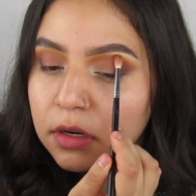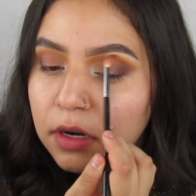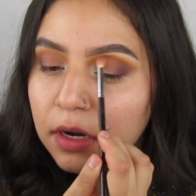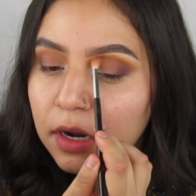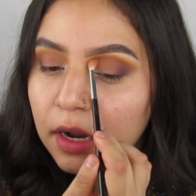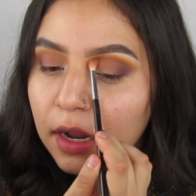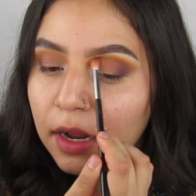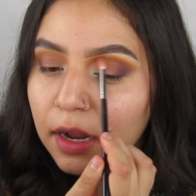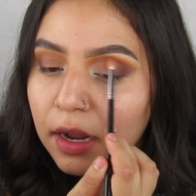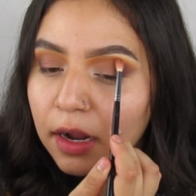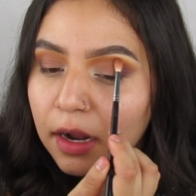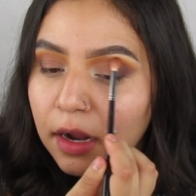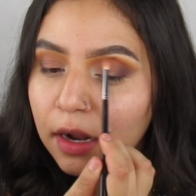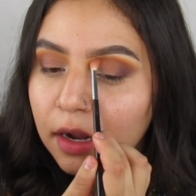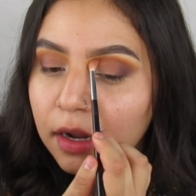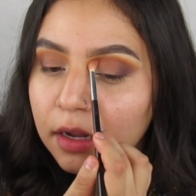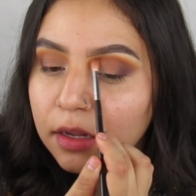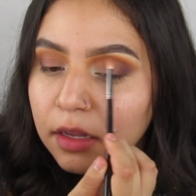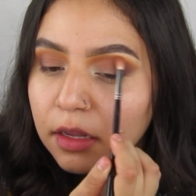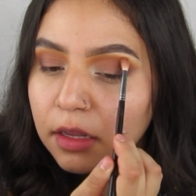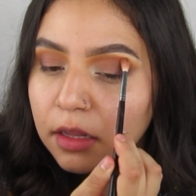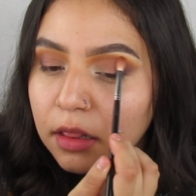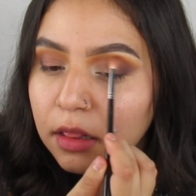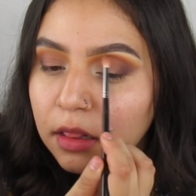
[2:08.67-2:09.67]
add
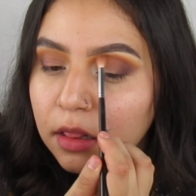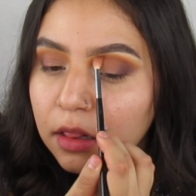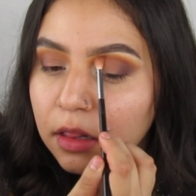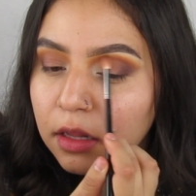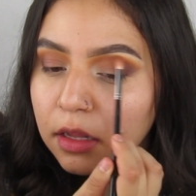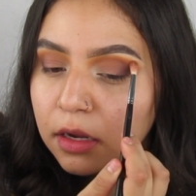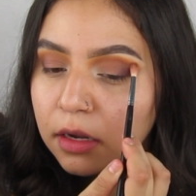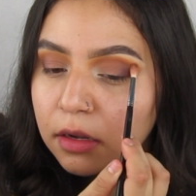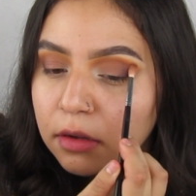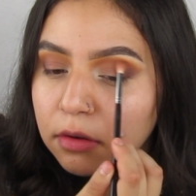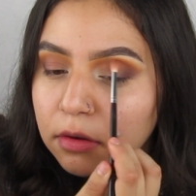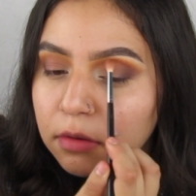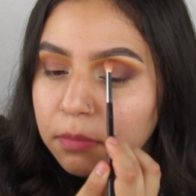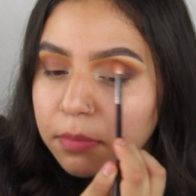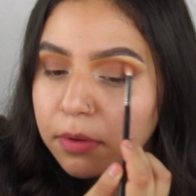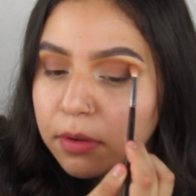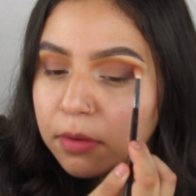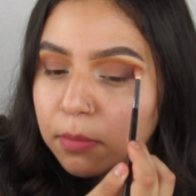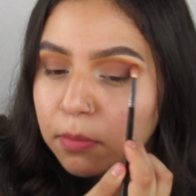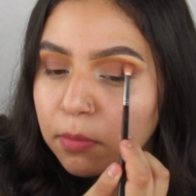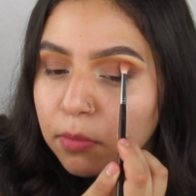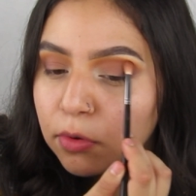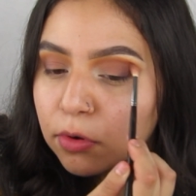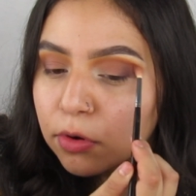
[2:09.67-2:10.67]
a little bit
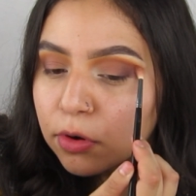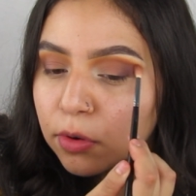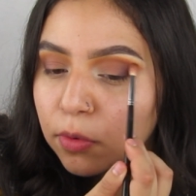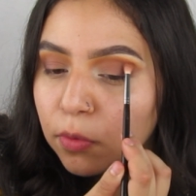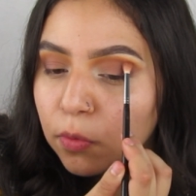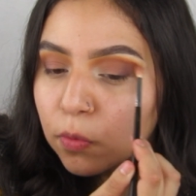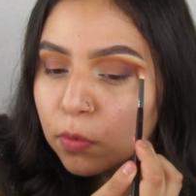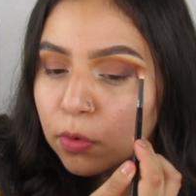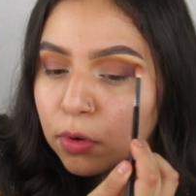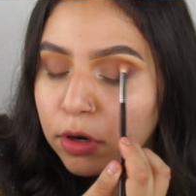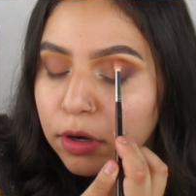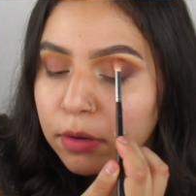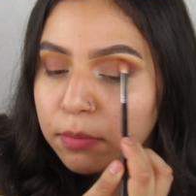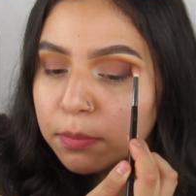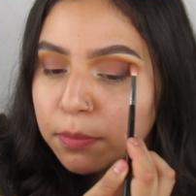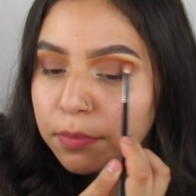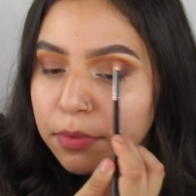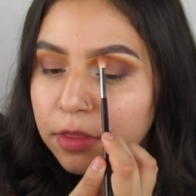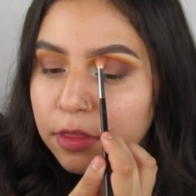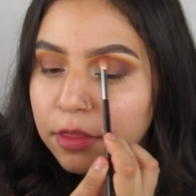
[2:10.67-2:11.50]
more warmth.